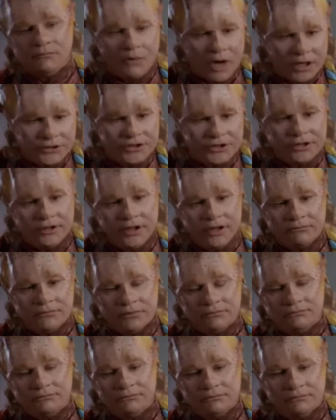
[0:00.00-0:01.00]
Watching
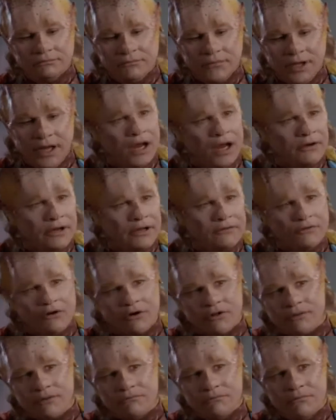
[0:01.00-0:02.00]
them, caring
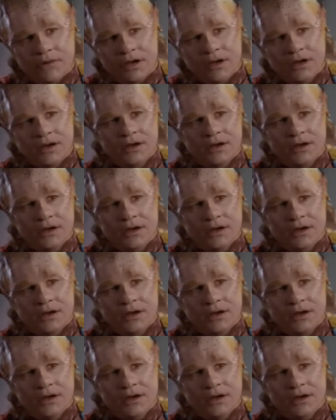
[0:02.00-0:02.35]
for them,